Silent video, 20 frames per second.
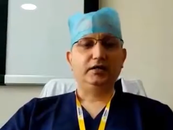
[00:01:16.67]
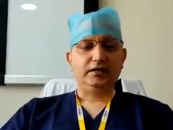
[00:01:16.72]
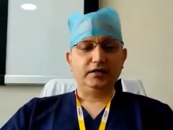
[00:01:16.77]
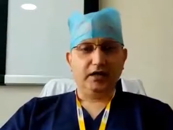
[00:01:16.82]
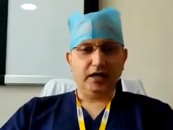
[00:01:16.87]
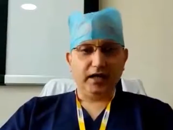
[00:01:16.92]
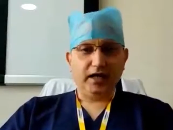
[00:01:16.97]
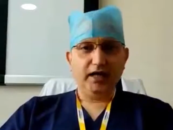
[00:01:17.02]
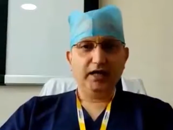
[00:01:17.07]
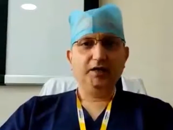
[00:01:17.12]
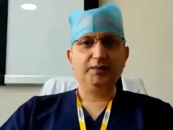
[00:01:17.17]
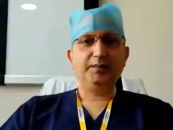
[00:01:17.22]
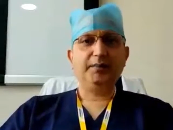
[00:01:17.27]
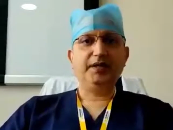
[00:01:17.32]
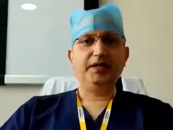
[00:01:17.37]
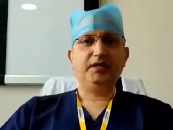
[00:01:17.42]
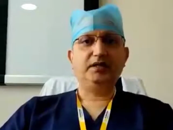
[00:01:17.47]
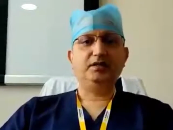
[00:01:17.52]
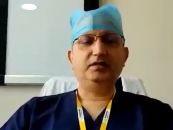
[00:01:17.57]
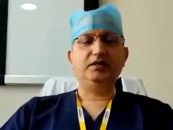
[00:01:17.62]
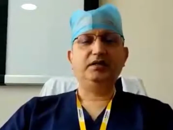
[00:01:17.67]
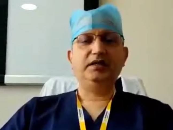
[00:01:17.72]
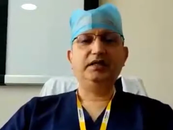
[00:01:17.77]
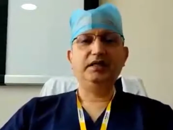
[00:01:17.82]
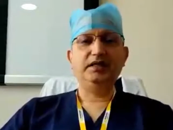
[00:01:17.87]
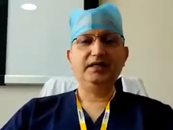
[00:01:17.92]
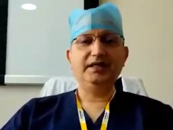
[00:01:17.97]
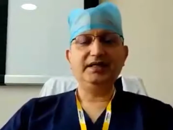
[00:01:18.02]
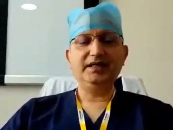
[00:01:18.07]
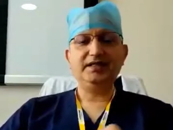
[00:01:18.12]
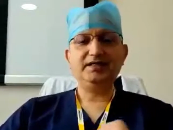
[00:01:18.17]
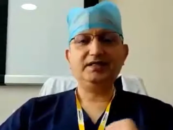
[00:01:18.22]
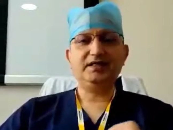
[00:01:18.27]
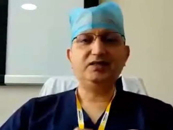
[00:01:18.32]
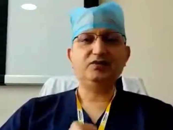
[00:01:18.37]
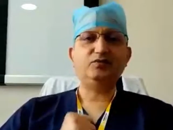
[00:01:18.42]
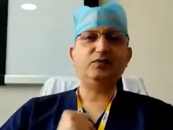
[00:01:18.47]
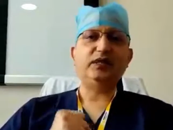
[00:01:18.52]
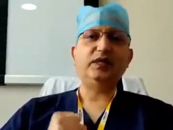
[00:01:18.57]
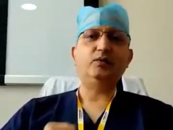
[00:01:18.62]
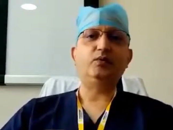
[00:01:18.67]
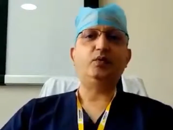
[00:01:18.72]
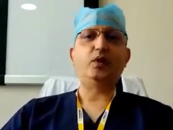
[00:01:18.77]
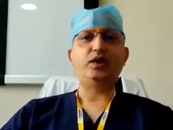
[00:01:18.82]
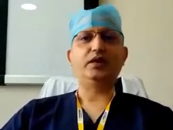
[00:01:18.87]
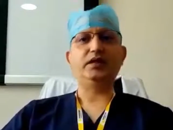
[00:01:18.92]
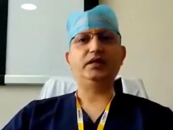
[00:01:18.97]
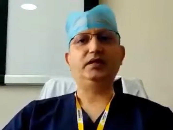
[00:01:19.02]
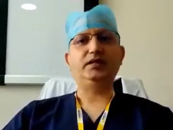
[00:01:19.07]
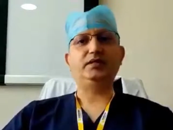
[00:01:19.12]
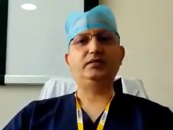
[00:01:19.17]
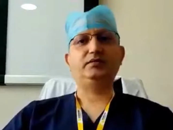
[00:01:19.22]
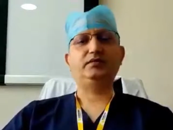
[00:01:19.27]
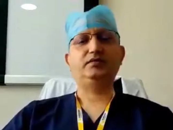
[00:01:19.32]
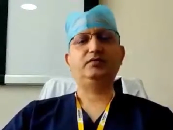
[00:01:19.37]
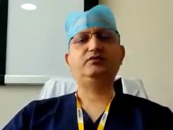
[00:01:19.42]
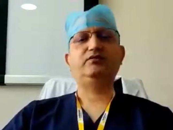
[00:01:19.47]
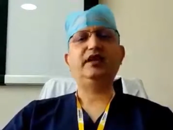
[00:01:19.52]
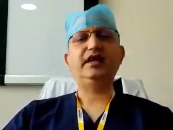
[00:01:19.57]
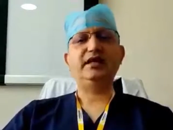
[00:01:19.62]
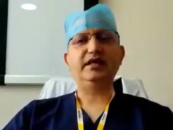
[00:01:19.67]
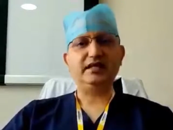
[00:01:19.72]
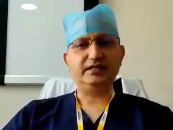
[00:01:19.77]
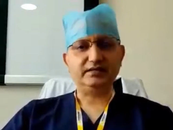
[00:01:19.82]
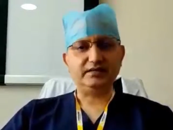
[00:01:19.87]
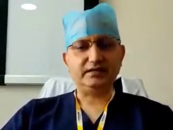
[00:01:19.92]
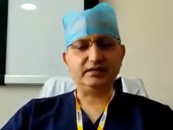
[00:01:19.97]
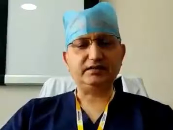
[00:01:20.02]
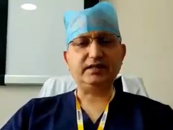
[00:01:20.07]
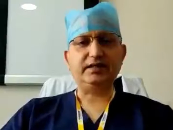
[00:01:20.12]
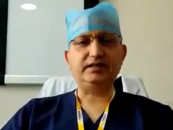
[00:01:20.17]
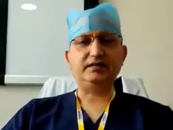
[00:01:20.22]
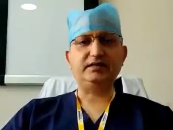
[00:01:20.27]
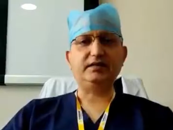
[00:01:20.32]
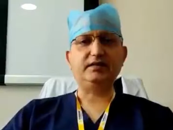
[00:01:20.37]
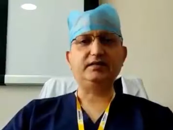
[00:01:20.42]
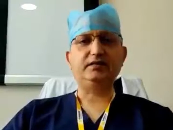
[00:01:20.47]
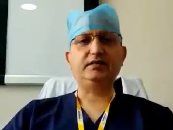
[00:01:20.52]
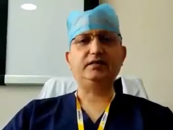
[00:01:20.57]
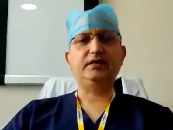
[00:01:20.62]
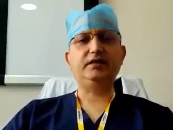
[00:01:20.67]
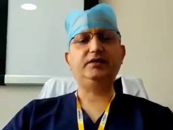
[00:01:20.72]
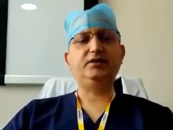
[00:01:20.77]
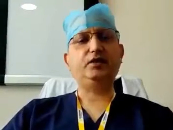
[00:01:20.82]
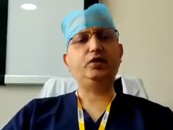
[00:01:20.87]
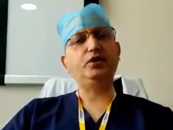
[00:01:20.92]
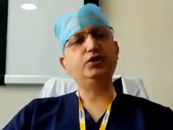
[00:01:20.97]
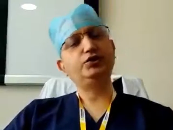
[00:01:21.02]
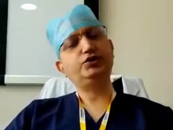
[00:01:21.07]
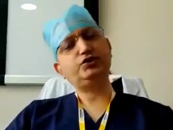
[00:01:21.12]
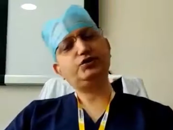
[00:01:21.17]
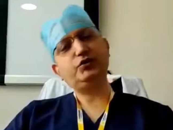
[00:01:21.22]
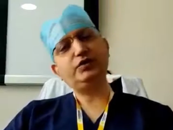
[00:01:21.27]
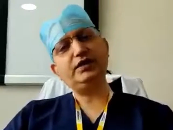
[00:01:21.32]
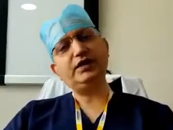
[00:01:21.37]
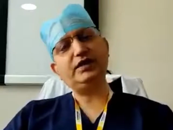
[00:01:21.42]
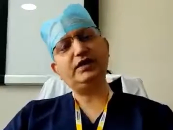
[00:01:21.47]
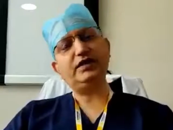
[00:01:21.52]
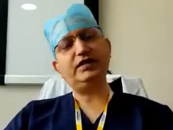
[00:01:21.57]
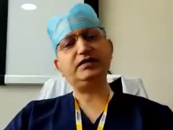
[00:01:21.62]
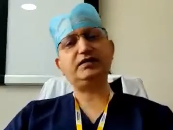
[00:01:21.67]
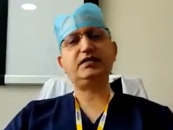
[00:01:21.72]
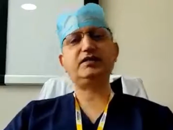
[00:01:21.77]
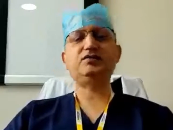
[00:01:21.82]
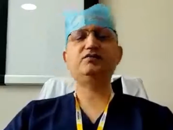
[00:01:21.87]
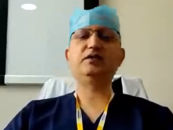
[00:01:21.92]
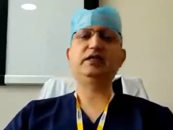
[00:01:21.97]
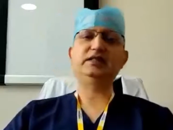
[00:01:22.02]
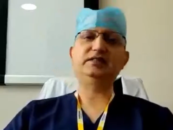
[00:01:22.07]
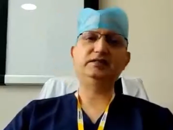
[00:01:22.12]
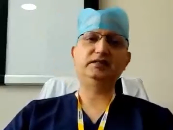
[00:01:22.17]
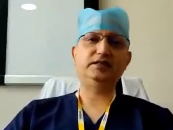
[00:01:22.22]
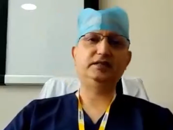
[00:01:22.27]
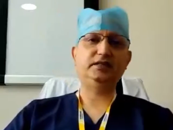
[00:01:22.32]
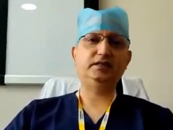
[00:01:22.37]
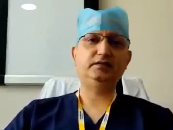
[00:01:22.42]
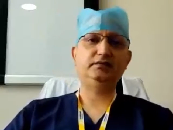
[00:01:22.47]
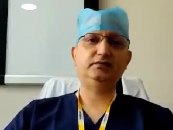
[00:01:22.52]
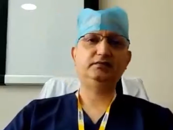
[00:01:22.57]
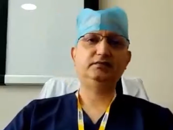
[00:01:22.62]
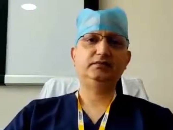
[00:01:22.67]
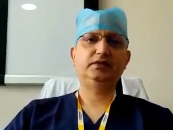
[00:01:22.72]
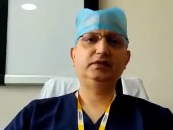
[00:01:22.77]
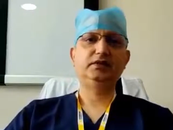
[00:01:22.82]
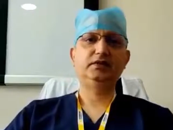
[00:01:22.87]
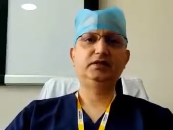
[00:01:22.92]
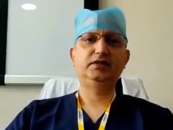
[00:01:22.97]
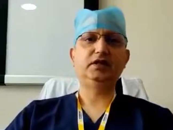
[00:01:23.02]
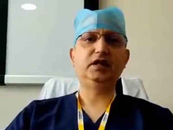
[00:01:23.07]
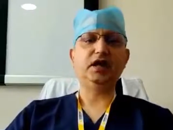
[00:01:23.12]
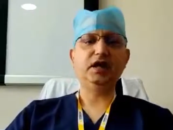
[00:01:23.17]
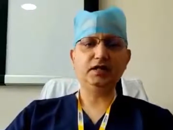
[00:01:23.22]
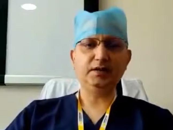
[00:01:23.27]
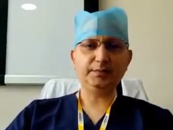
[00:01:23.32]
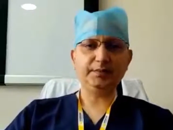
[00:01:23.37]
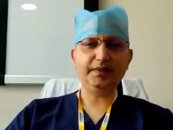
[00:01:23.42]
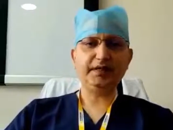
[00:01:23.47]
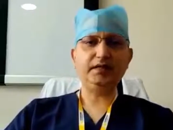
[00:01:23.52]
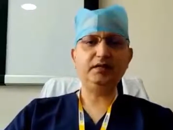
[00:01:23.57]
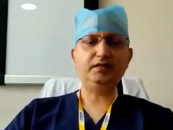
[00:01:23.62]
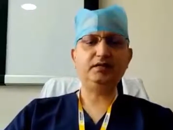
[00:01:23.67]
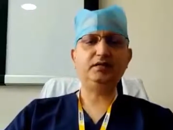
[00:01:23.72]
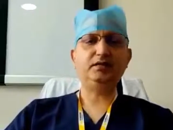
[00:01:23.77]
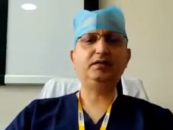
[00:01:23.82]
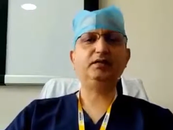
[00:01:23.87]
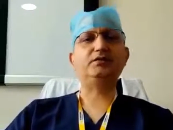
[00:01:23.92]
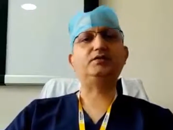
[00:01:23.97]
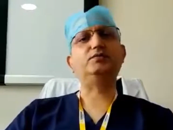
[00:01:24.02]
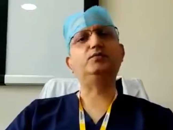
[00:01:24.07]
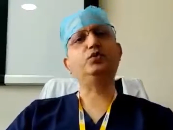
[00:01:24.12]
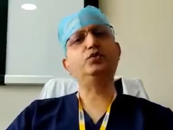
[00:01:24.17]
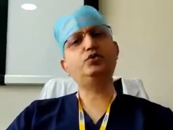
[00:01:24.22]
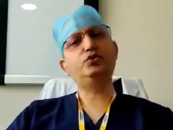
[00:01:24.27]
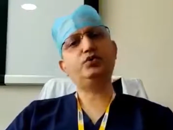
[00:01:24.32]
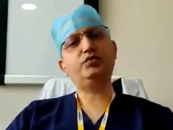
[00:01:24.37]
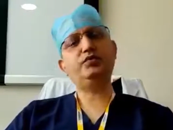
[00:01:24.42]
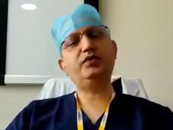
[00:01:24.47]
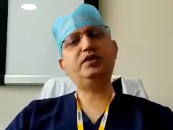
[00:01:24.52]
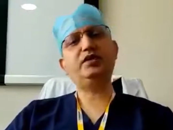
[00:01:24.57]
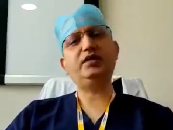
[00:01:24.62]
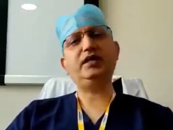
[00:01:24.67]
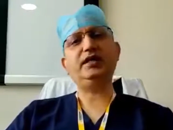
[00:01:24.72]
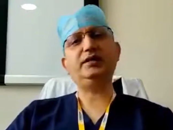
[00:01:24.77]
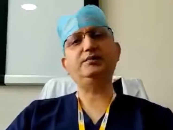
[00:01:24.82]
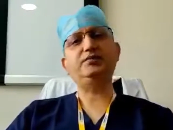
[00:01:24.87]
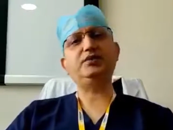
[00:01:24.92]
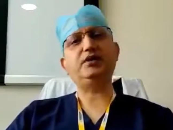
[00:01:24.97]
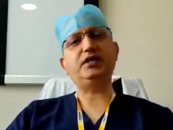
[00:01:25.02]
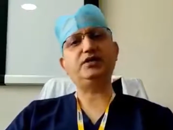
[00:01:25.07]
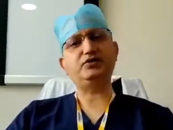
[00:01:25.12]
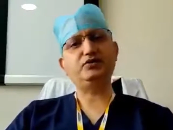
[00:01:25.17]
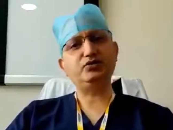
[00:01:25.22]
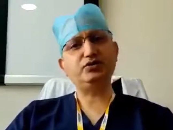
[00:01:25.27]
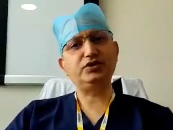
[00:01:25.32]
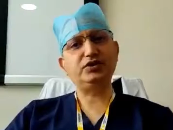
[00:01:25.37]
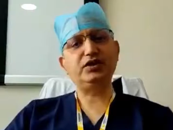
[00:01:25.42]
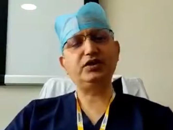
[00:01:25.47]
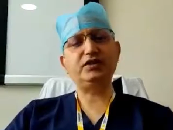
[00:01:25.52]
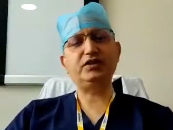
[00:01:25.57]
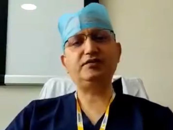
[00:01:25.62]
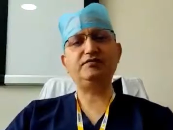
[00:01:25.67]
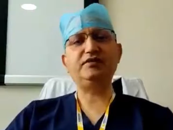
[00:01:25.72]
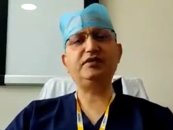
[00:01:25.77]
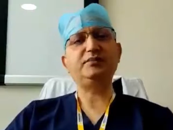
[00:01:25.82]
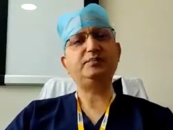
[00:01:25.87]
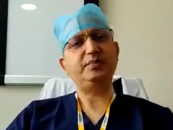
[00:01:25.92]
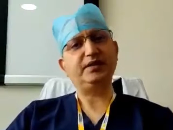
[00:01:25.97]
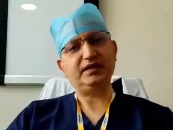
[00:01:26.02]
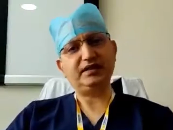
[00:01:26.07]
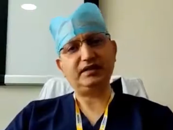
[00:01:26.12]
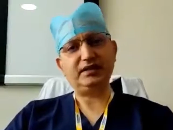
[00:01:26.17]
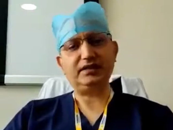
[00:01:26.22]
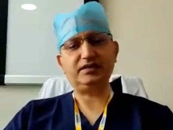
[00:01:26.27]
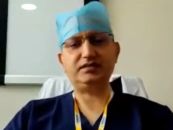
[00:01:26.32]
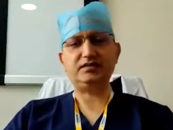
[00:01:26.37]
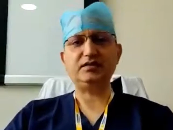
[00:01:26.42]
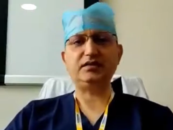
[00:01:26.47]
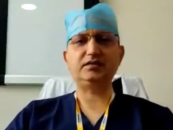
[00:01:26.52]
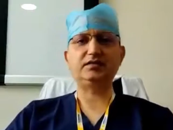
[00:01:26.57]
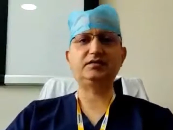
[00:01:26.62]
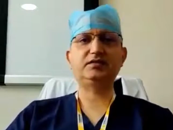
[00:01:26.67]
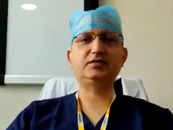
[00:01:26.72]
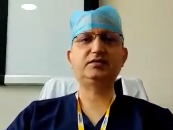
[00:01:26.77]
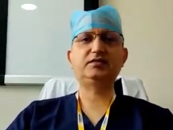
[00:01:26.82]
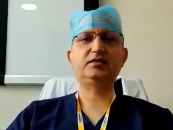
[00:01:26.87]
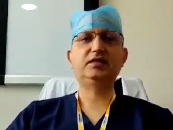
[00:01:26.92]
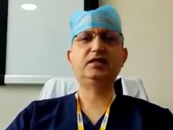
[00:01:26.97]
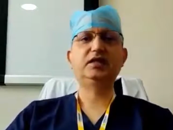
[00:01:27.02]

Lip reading: Heart pain increases while walking, while exercising. It also decreases while sitting. Heart pain is most of the times associated with breathlessness.